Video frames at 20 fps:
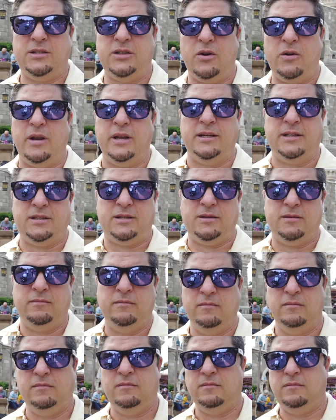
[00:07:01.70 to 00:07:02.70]
circus
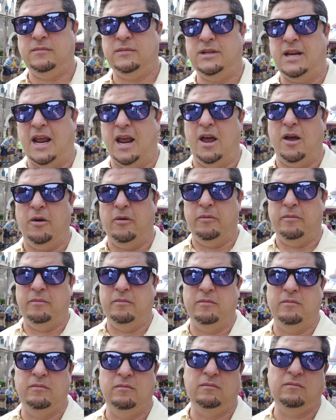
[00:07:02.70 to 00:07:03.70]
town
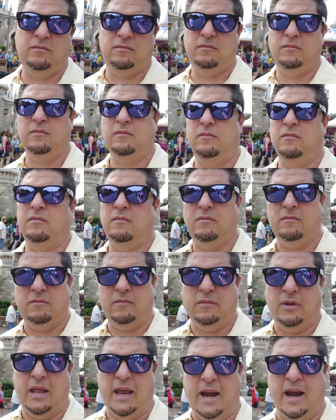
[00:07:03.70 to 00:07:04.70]

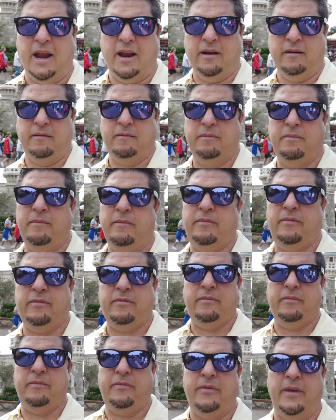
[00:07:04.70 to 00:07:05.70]
land
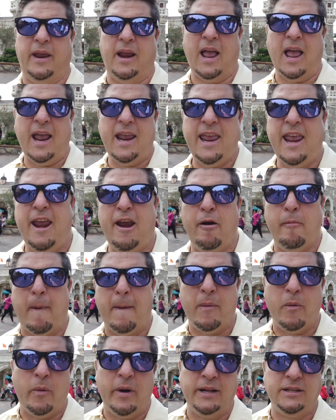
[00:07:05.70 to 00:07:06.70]
thing. I can't
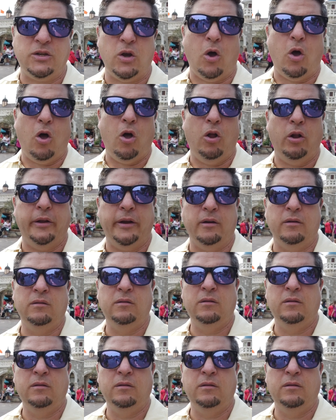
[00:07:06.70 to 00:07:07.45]
remember what it's called.